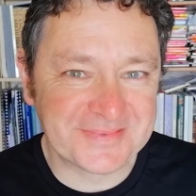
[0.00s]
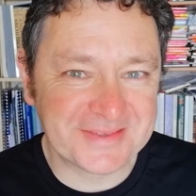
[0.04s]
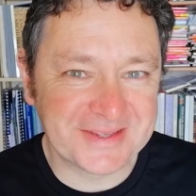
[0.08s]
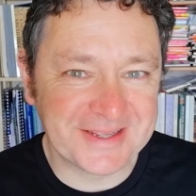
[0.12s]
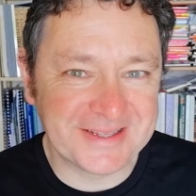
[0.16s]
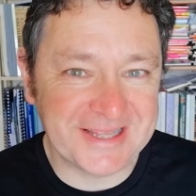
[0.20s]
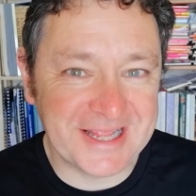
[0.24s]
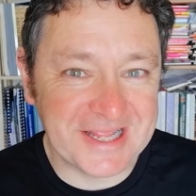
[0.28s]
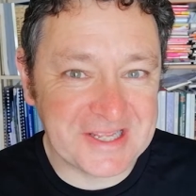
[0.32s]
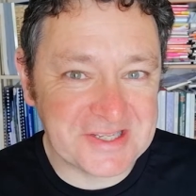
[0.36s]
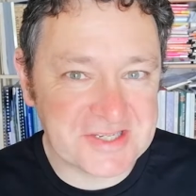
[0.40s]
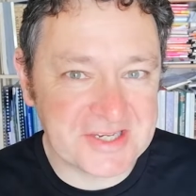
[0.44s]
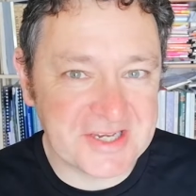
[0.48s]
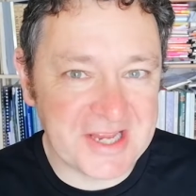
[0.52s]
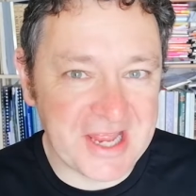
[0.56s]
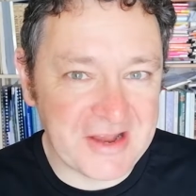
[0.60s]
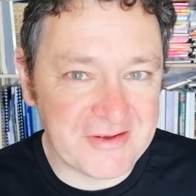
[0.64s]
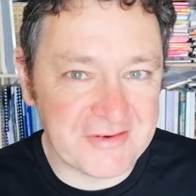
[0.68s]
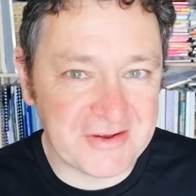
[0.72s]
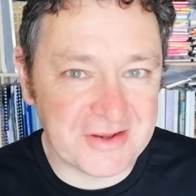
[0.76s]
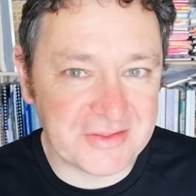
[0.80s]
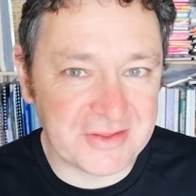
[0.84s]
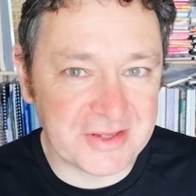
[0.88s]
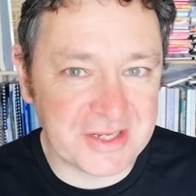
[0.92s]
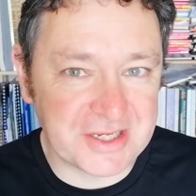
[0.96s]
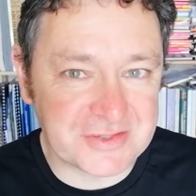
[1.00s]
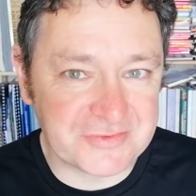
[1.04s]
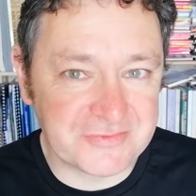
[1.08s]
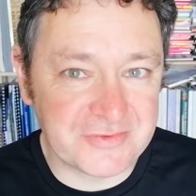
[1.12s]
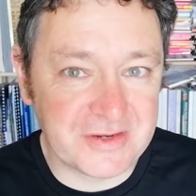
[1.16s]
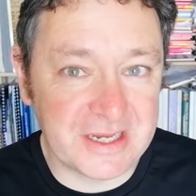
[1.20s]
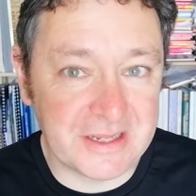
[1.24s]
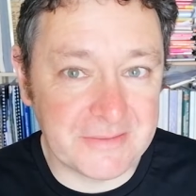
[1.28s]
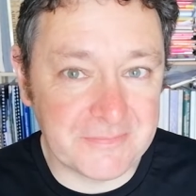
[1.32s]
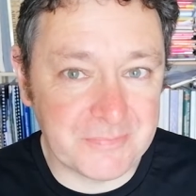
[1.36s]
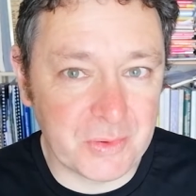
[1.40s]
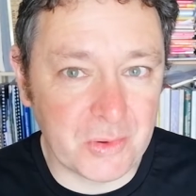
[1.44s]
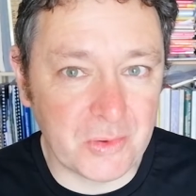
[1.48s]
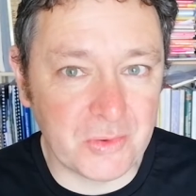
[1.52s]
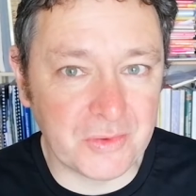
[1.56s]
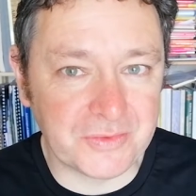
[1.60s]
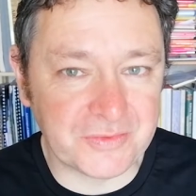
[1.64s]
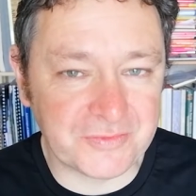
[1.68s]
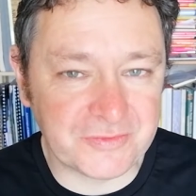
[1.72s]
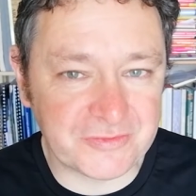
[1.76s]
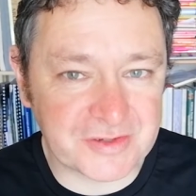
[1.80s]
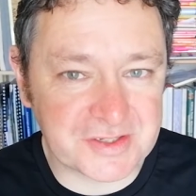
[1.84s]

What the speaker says: And that's an area that is really important for